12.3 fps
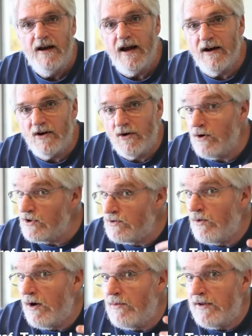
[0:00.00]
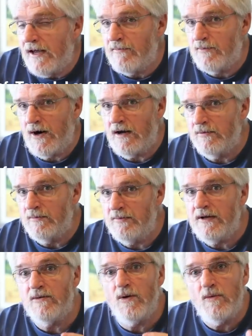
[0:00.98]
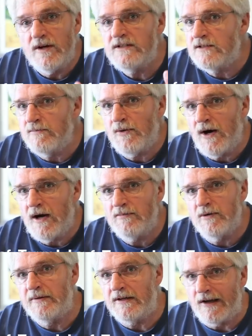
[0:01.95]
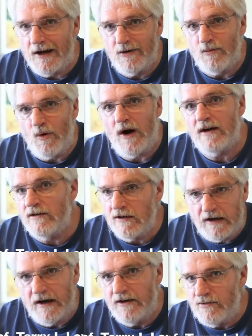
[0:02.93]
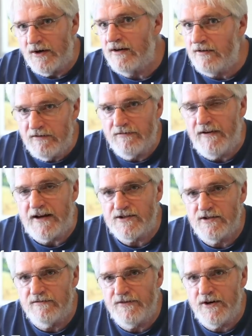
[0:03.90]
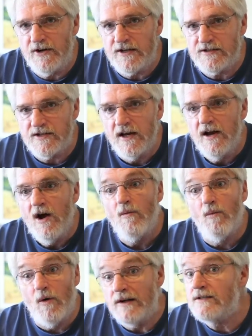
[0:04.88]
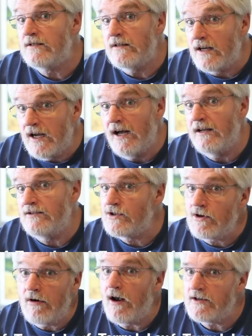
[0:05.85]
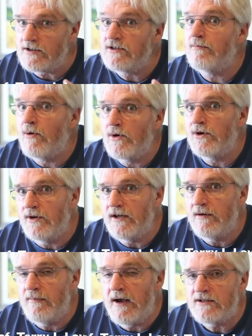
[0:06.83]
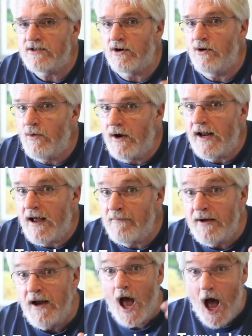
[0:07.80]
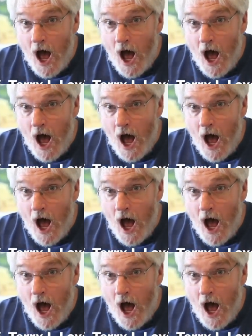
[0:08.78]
And of course, what would that problem be? Well, what's the problem in Gun Walker, Gun Runner, and Fast and Furious? Once the guns crossed the border into Mexico, what happened?